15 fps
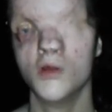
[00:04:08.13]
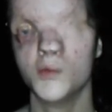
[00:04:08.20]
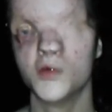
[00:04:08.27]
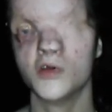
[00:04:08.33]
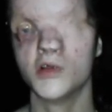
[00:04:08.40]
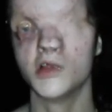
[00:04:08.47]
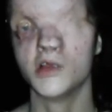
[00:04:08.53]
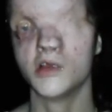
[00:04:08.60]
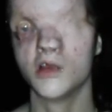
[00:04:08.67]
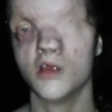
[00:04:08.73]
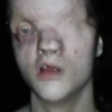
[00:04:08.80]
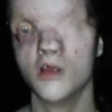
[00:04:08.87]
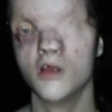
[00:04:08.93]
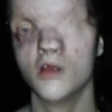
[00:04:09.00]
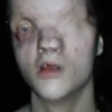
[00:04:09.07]
Please,
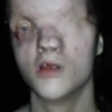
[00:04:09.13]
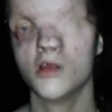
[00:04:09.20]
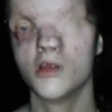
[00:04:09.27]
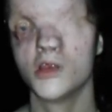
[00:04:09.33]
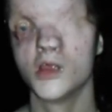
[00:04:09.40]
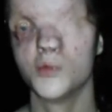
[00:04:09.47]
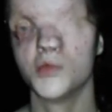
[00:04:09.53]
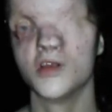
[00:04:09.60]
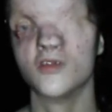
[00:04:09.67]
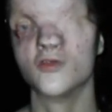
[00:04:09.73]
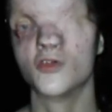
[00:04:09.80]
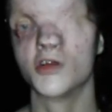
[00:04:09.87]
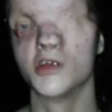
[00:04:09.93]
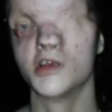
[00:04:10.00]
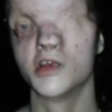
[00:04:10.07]
give me
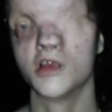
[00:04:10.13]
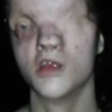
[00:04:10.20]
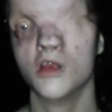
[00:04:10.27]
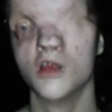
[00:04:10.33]
advice.